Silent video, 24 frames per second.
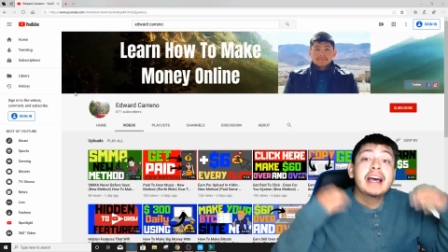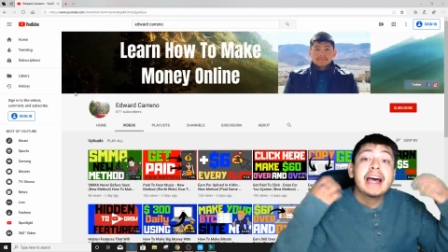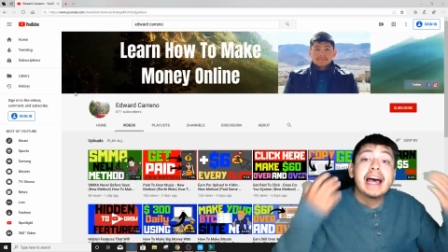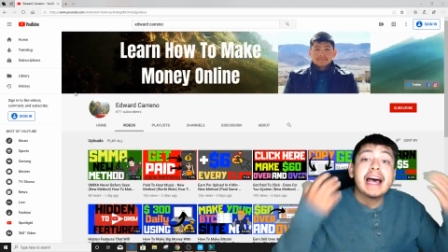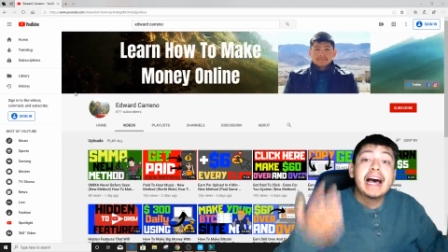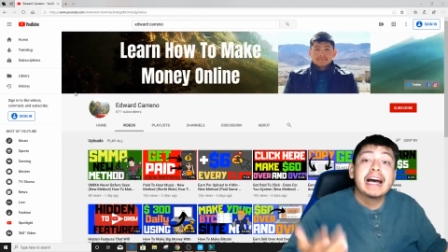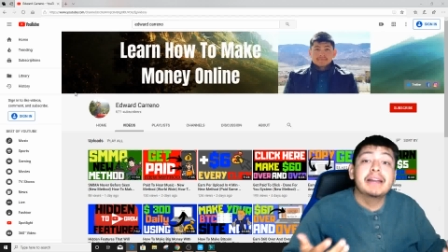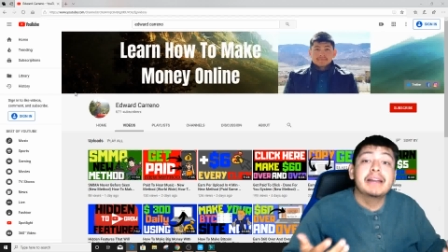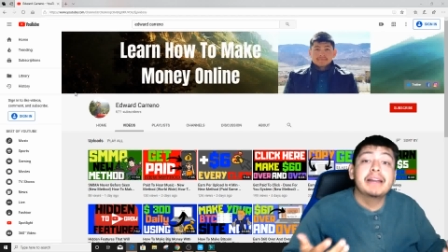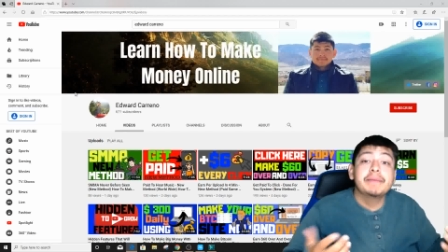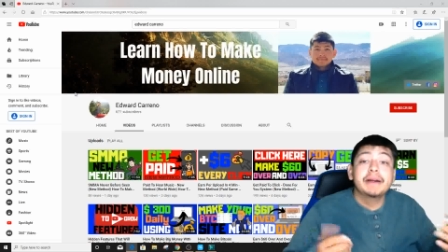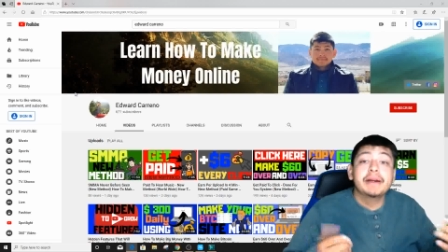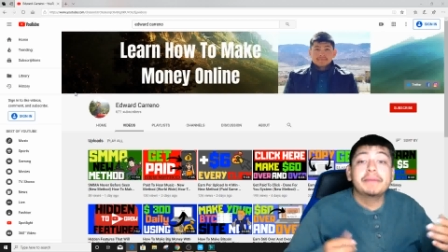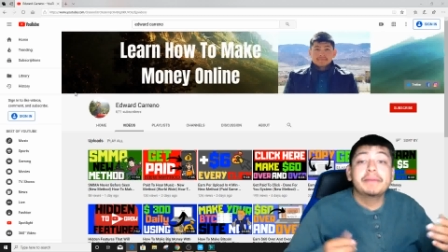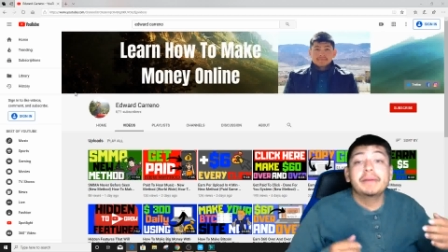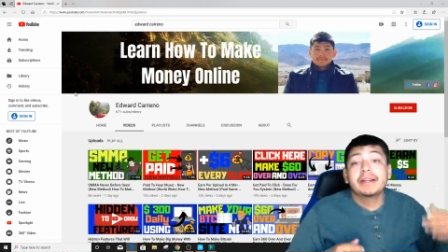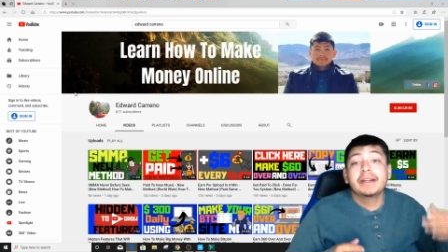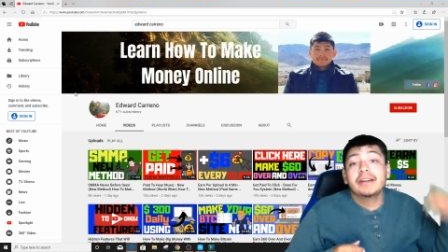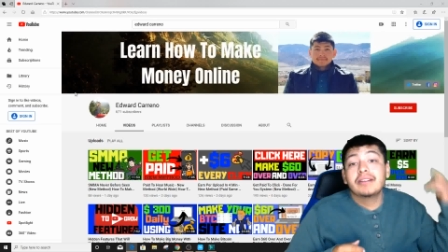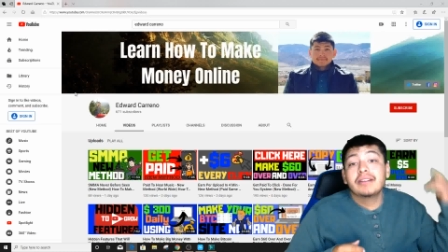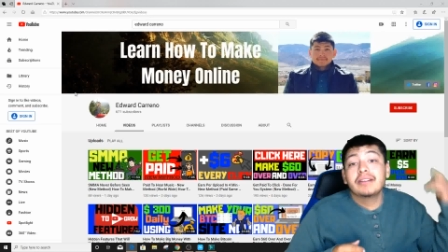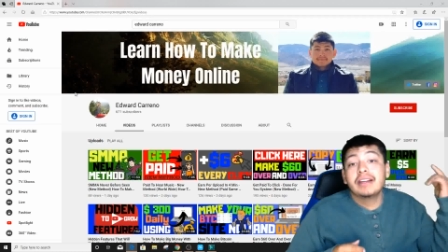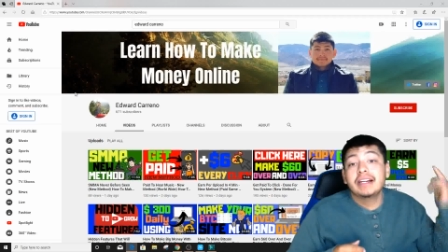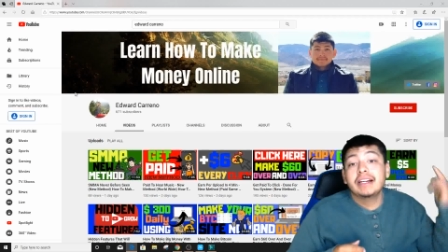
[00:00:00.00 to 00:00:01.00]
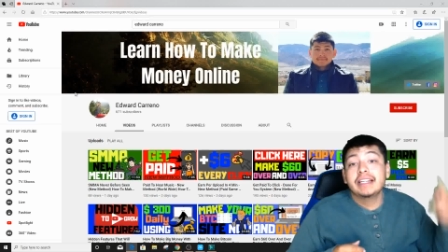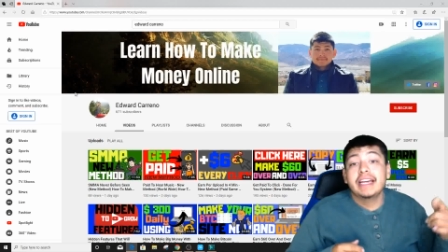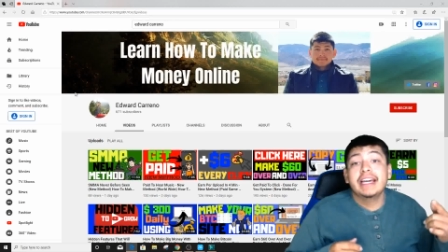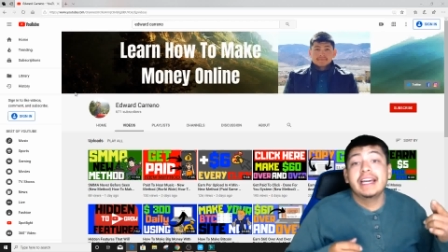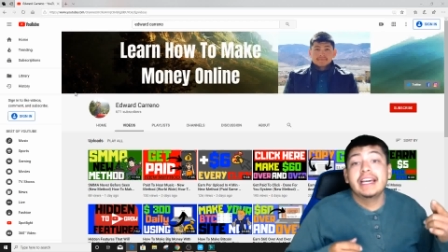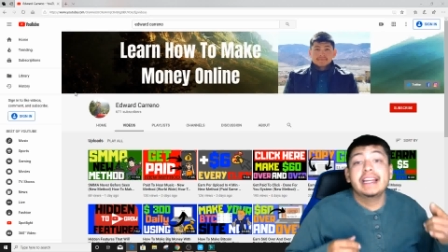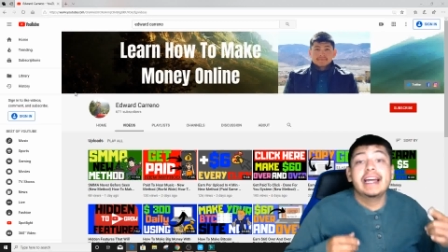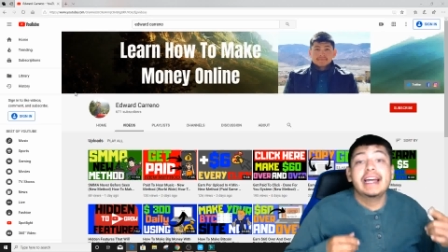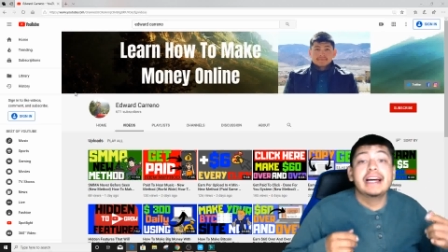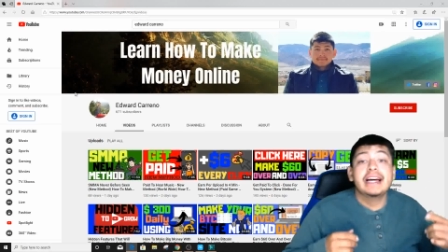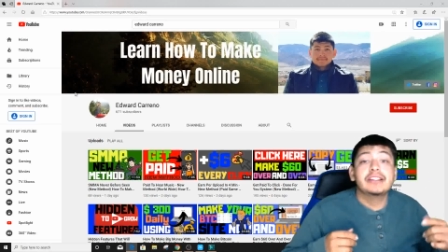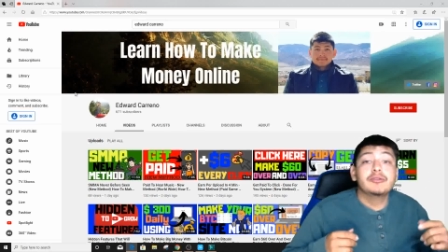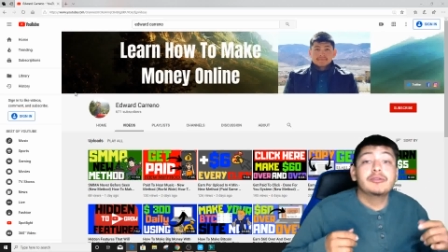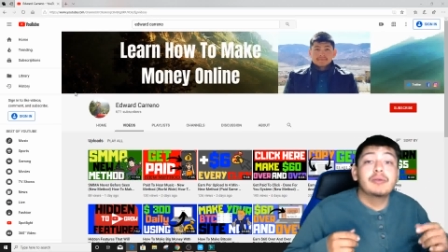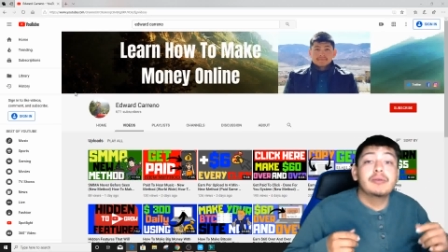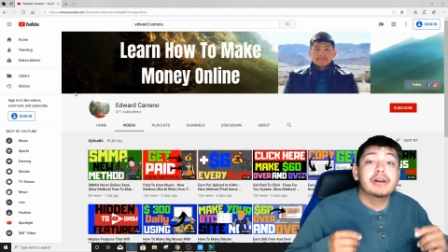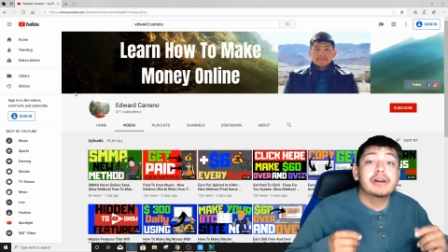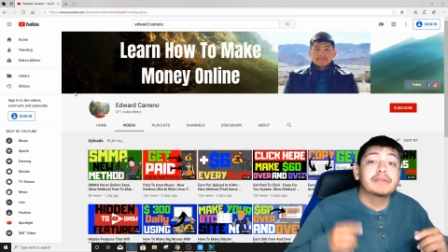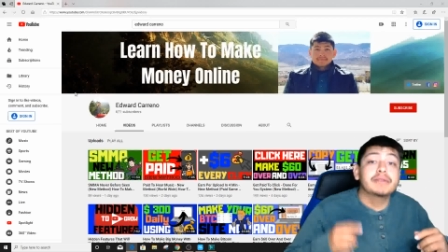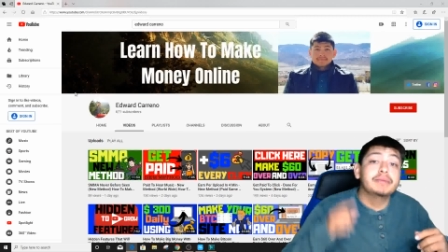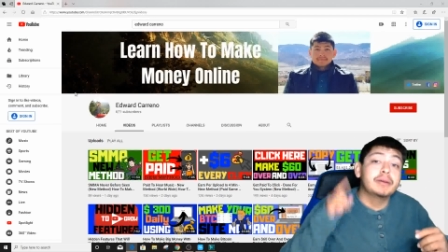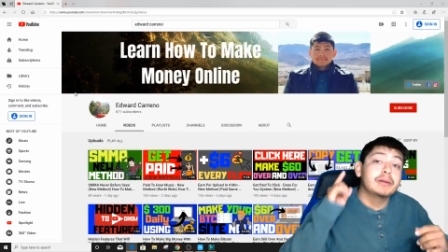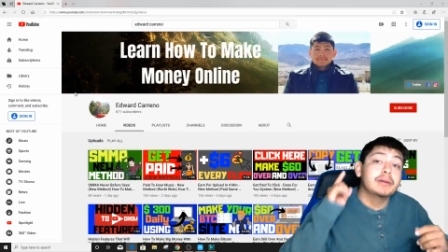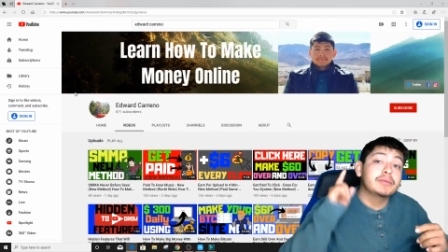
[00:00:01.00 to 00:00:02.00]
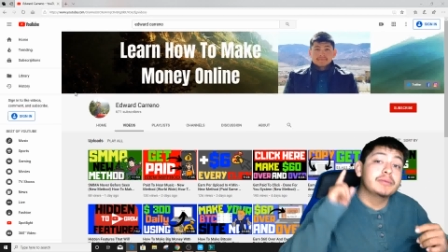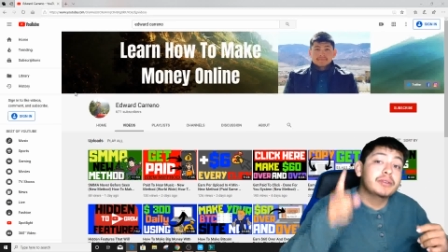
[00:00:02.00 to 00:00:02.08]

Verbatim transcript: how to make money online and how to work from home.